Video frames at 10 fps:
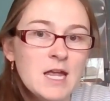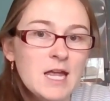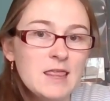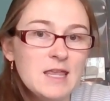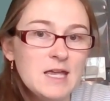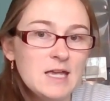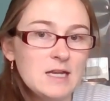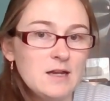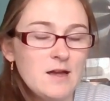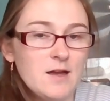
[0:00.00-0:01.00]
And
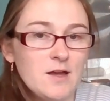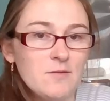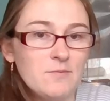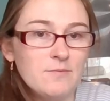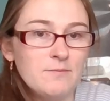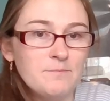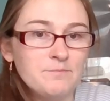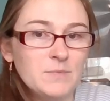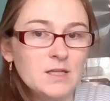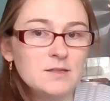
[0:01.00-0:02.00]
then
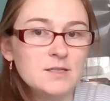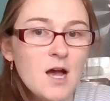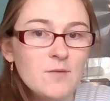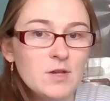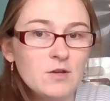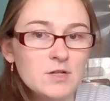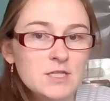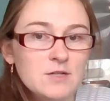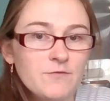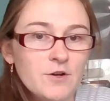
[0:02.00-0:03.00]
Tom and
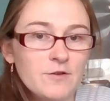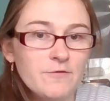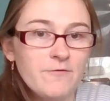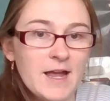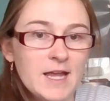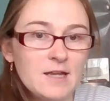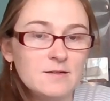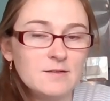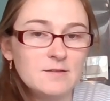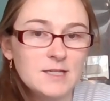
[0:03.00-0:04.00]
Christopher fight
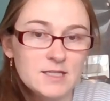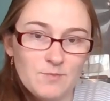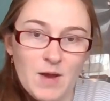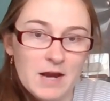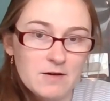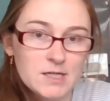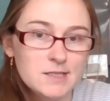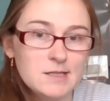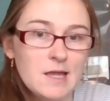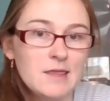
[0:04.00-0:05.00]
these
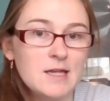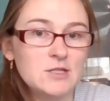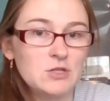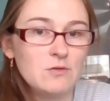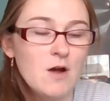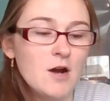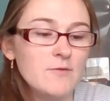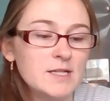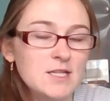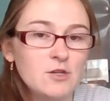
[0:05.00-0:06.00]
pirates, and they soon are
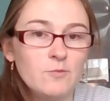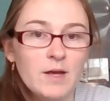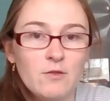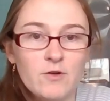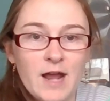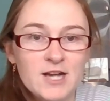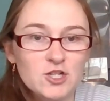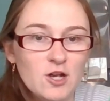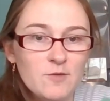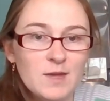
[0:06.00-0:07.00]
rescued by Lord
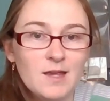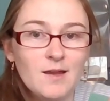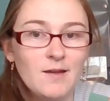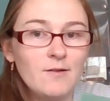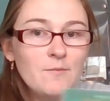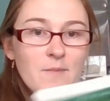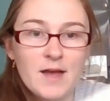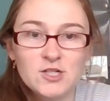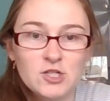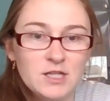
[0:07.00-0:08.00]
Ashcombe. He
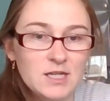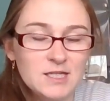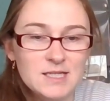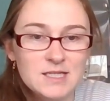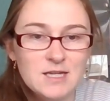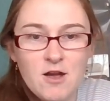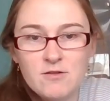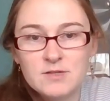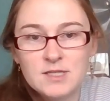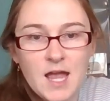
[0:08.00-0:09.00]
magically gets his
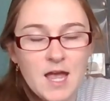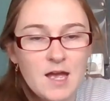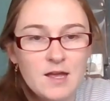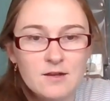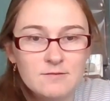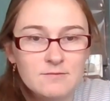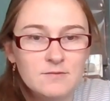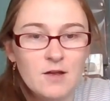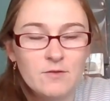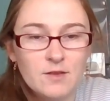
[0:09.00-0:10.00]
note, and
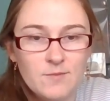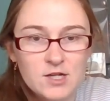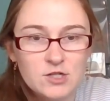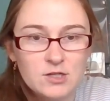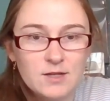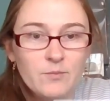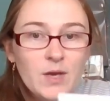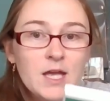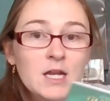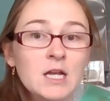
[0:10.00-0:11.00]
not really magically,
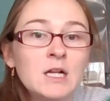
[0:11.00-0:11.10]
but